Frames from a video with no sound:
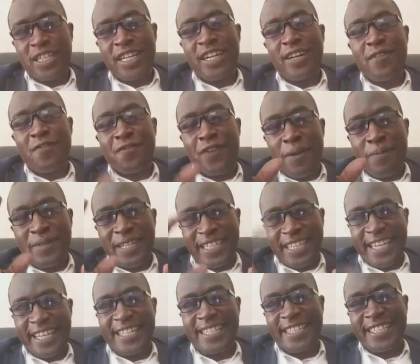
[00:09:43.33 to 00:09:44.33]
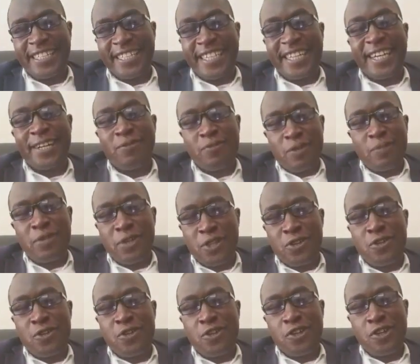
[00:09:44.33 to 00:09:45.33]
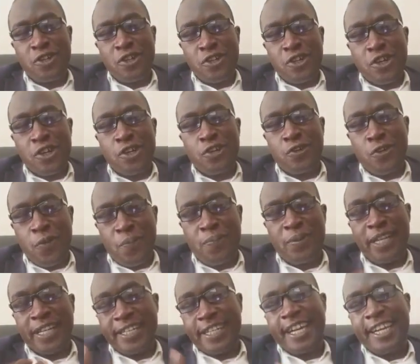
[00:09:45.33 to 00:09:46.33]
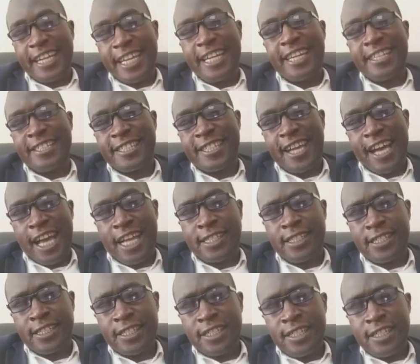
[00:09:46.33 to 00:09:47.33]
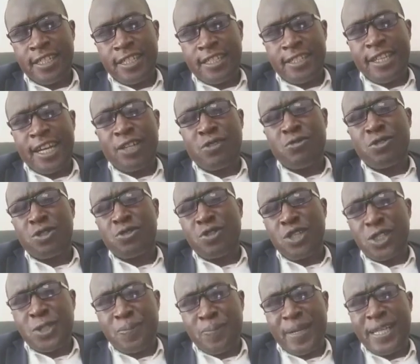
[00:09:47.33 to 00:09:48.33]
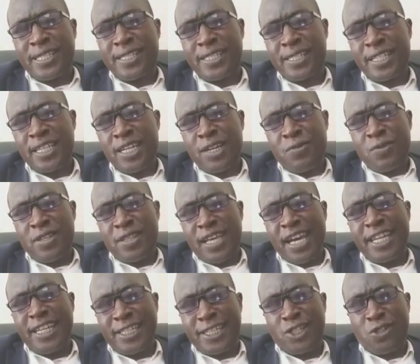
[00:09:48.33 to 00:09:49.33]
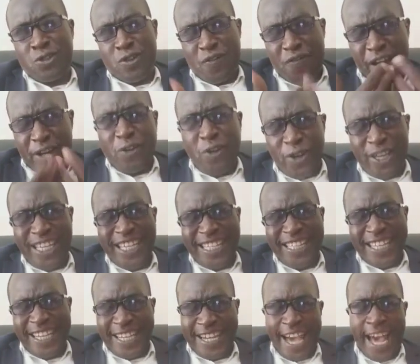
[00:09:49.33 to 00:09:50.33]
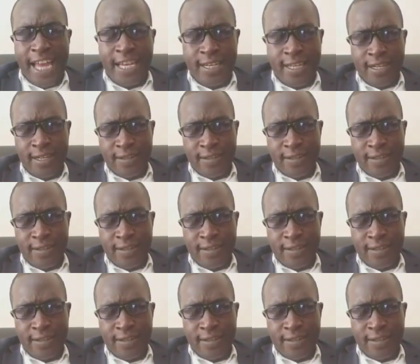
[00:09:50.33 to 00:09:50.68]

fabricating a criminal complaint against us that we trespassed with an intention of annoying the guard.